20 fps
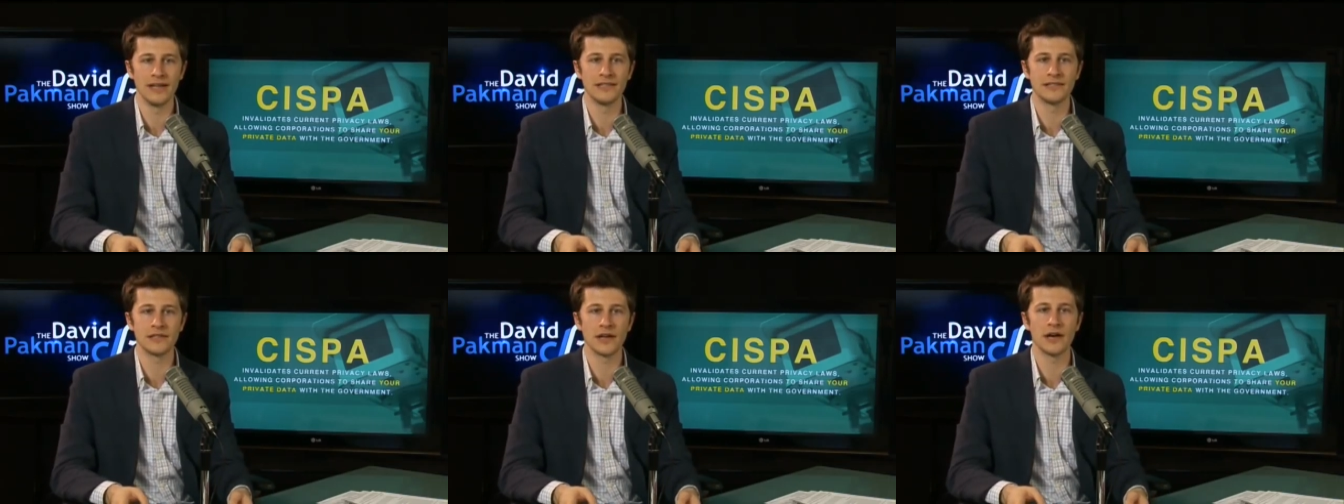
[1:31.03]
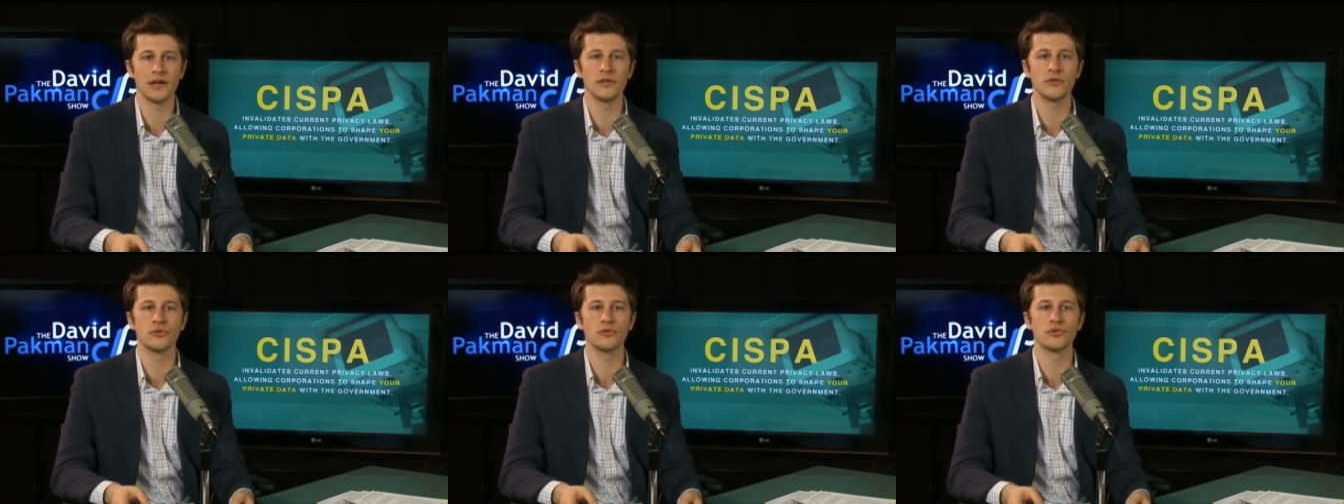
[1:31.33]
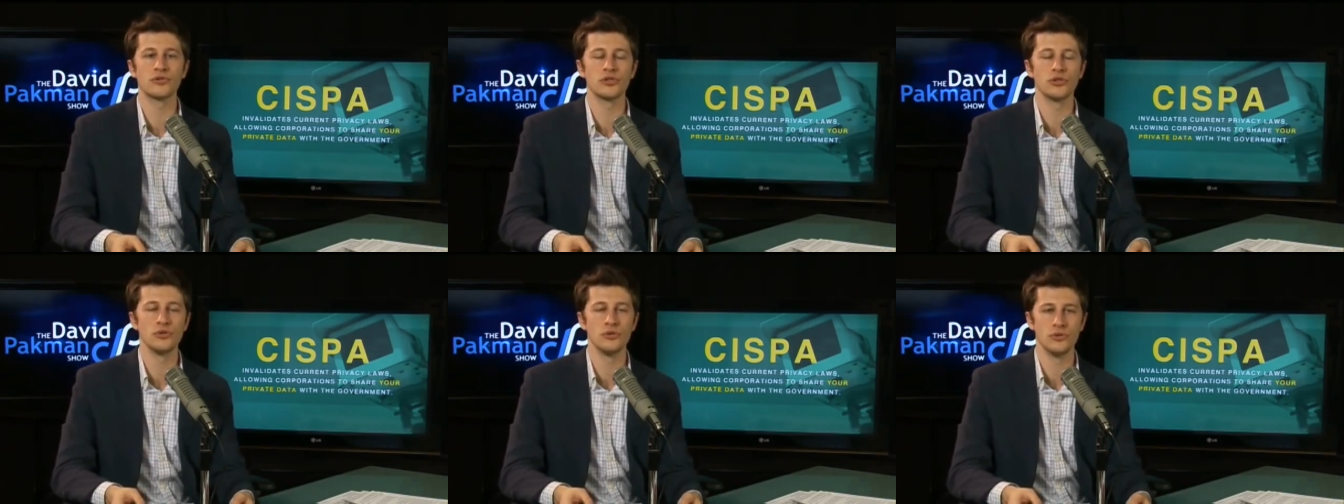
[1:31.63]
Title
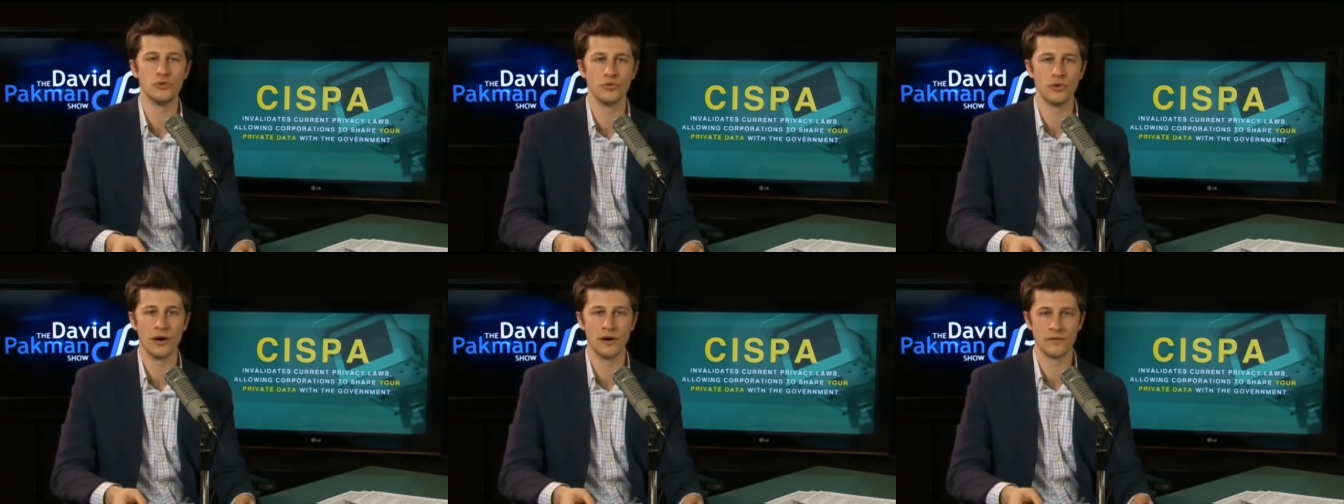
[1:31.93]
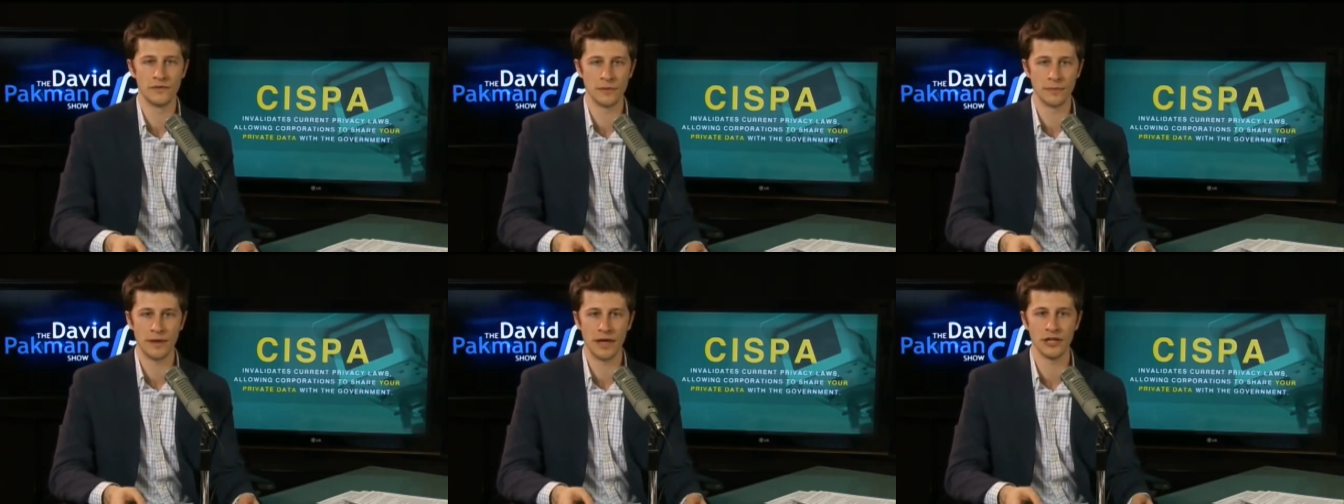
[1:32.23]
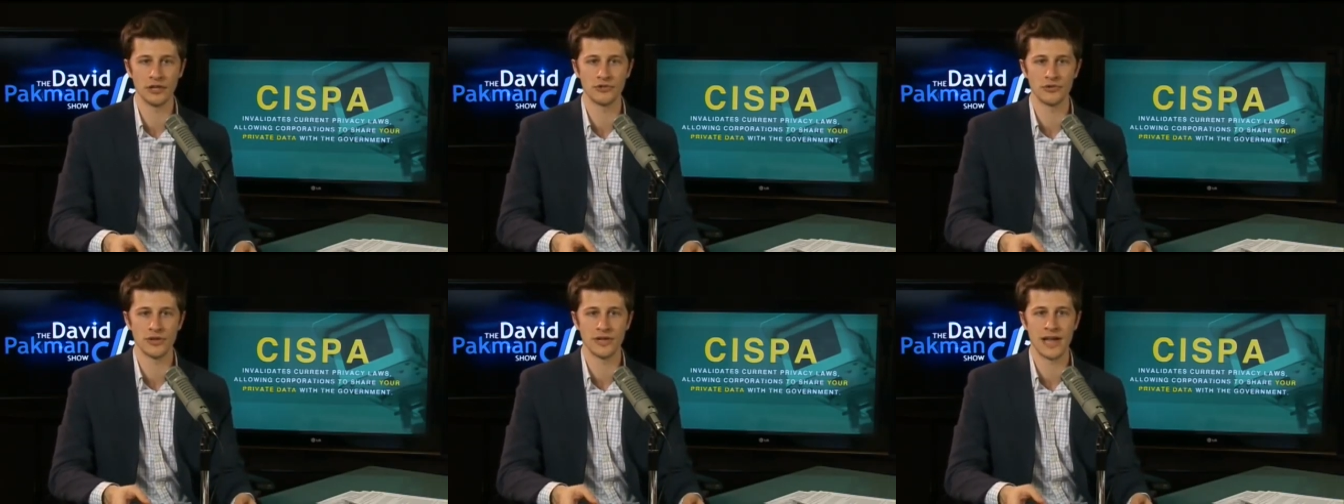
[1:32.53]
II of the
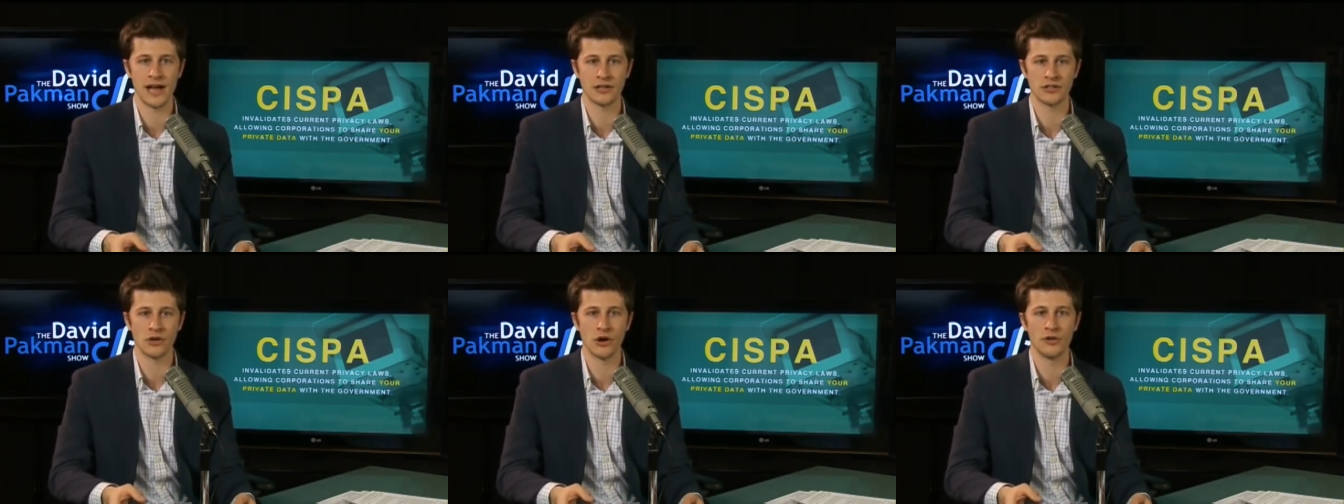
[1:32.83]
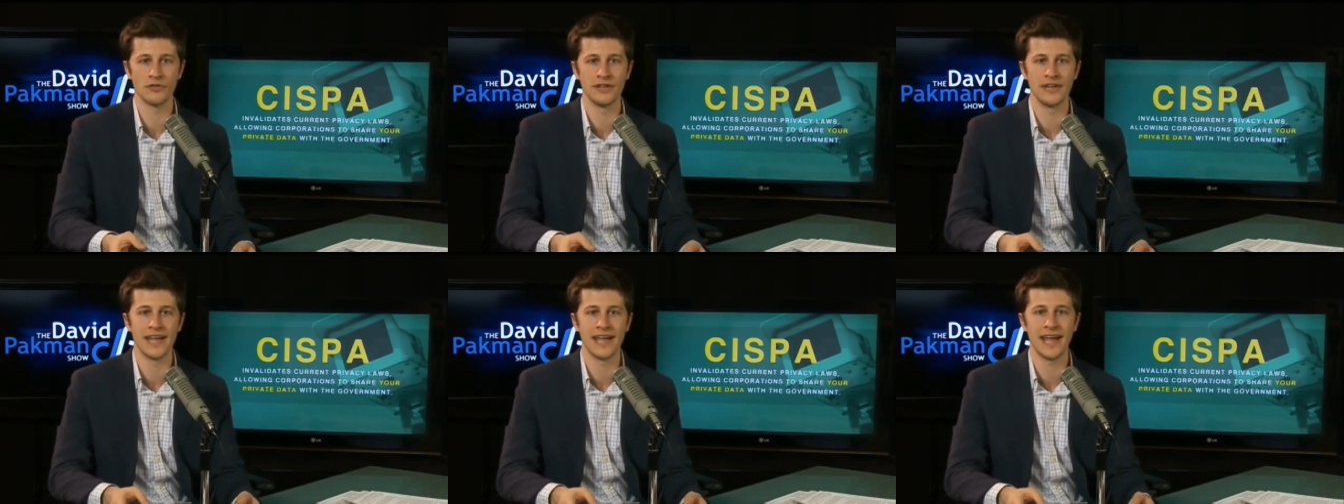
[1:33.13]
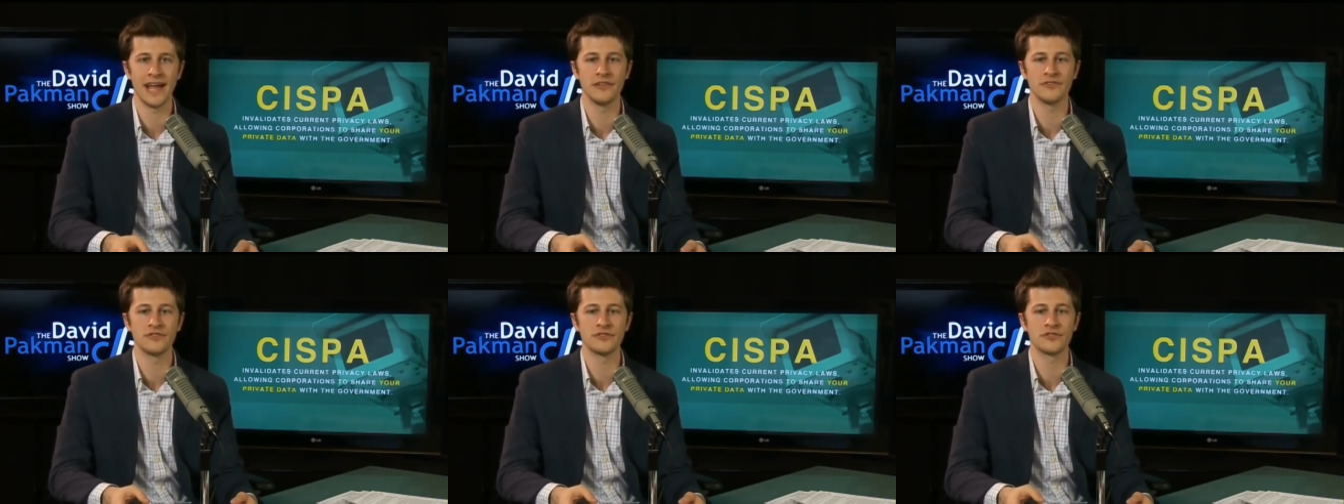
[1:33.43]
Patriot Act called
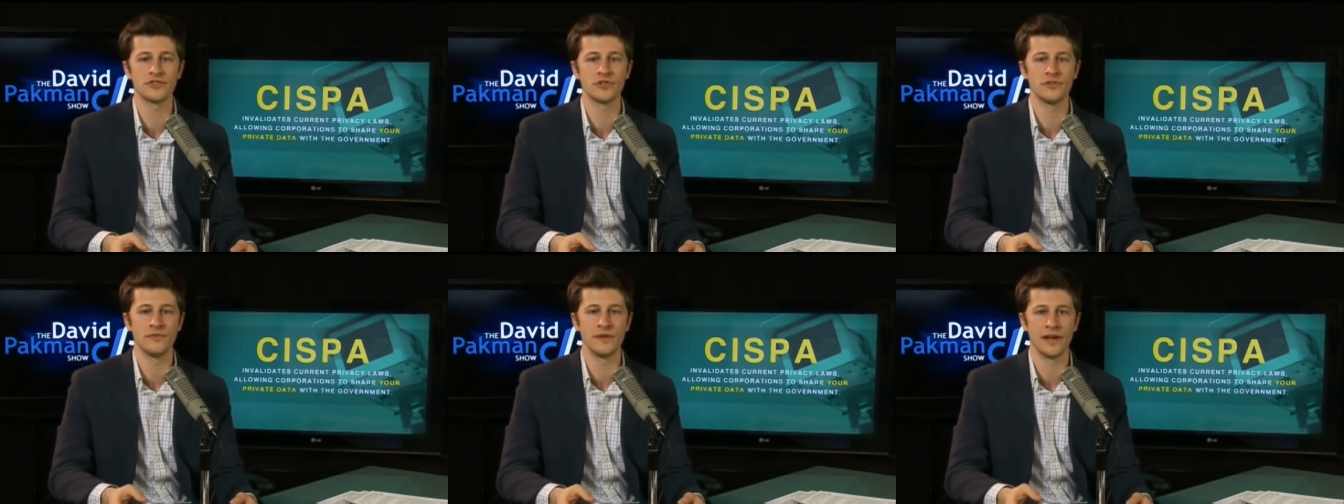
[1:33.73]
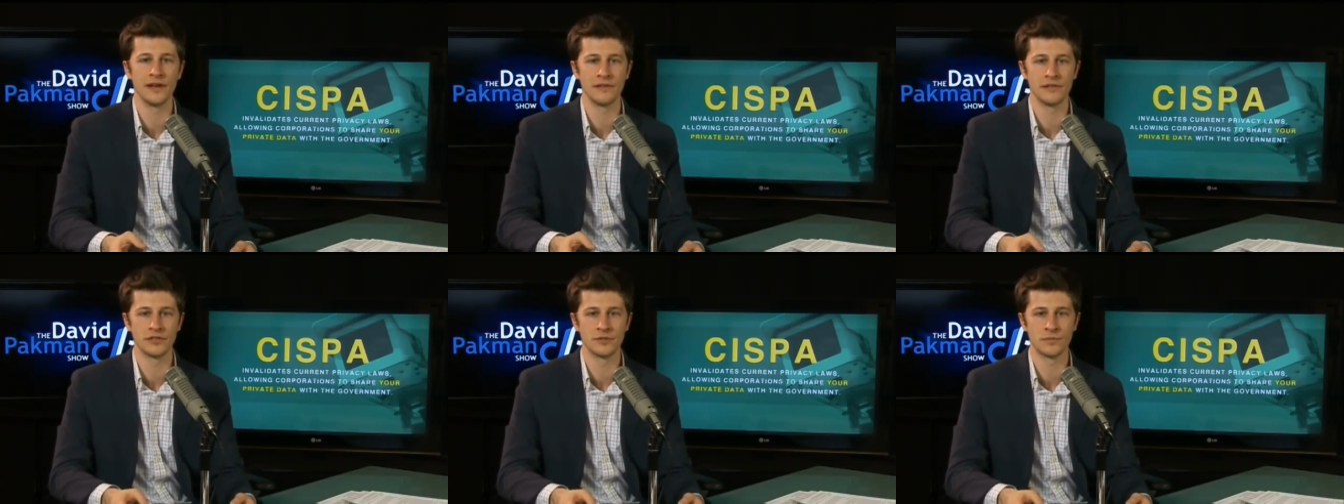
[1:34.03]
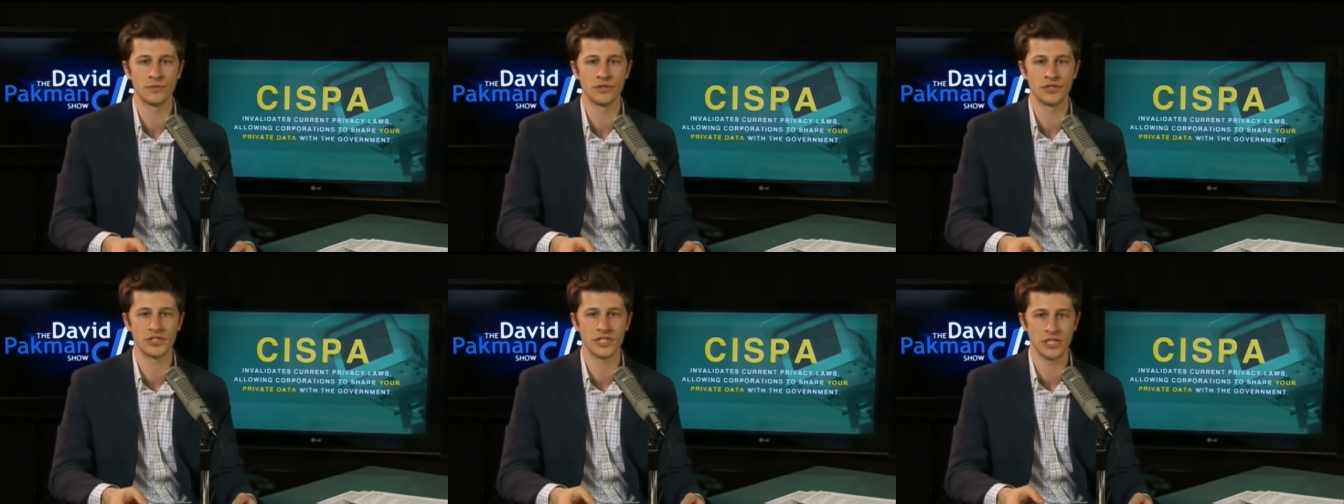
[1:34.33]
Enhanced Surveillance
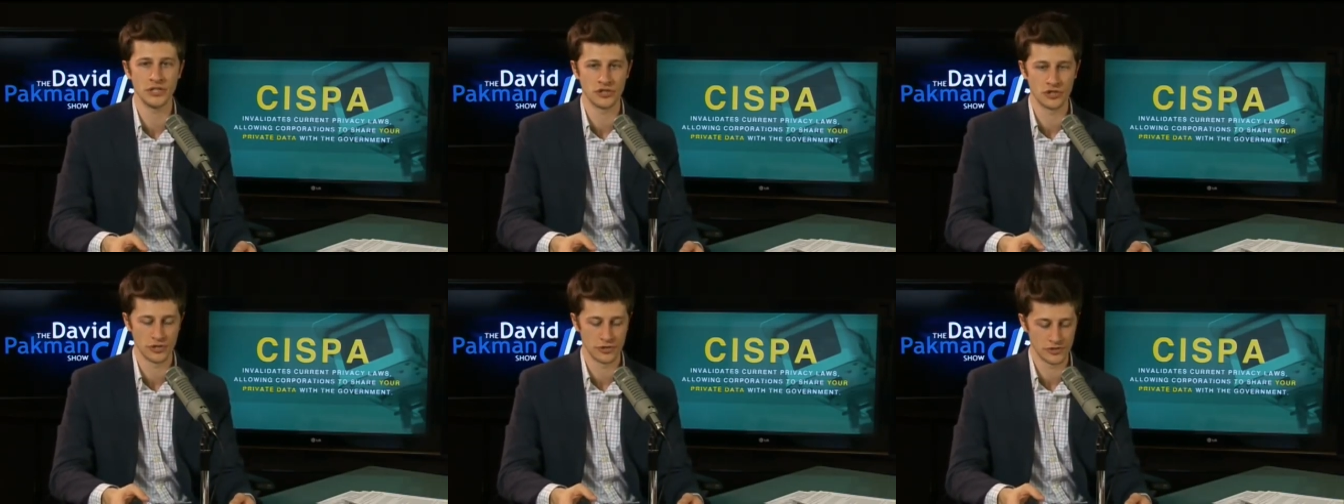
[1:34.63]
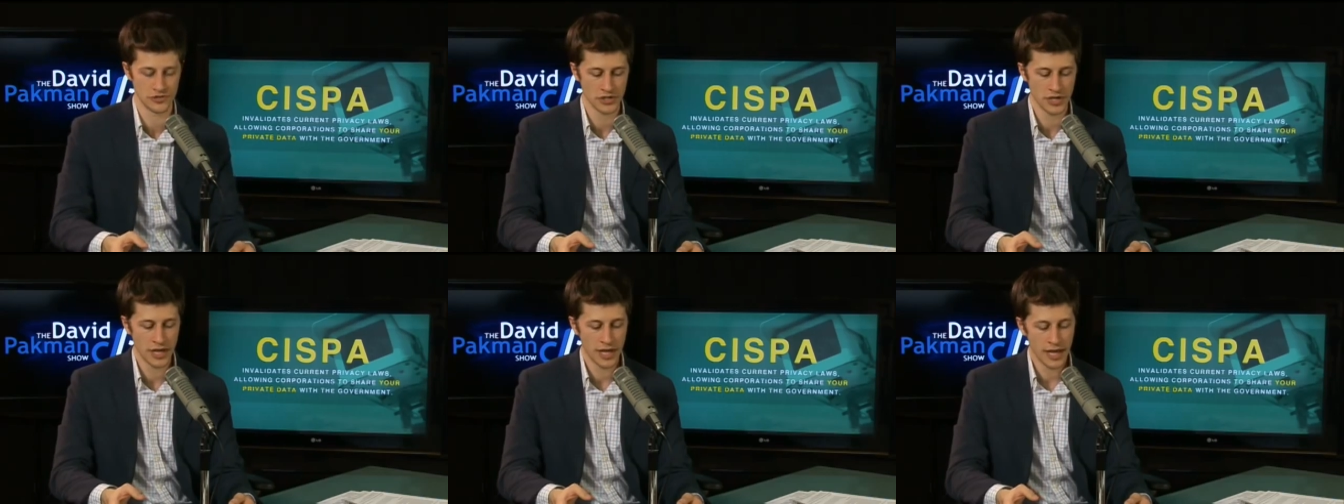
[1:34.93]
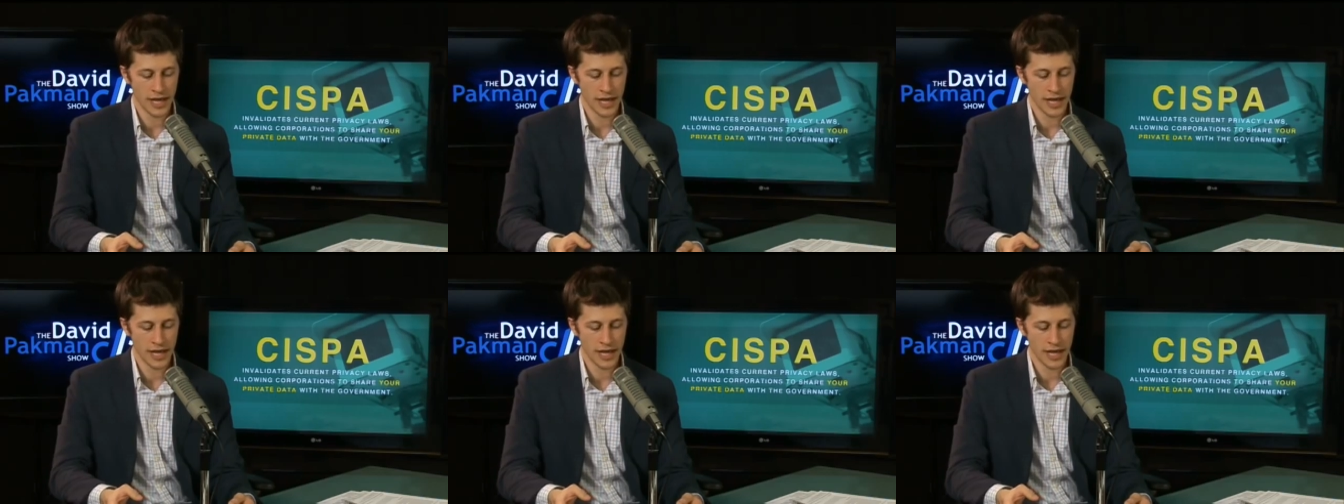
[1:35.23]
Procedures.